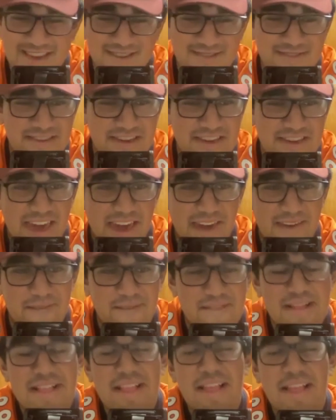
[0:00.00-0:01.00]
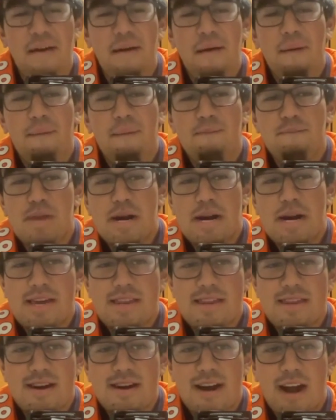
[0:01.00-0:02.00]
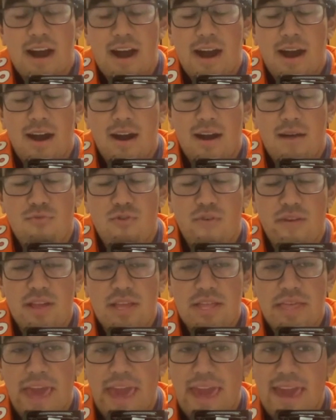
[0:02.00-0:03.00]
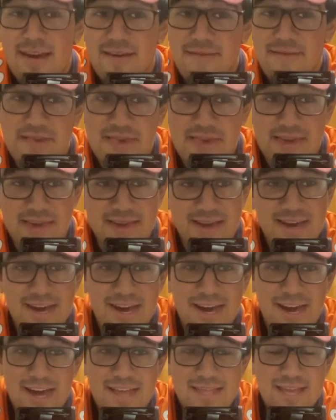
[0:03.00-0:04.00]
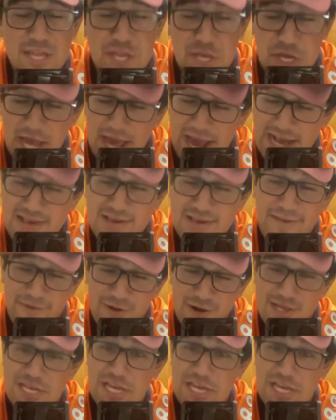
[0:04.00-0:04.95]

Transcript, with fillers: sealed the game. But uh, moving to the AFC, the Jacksonville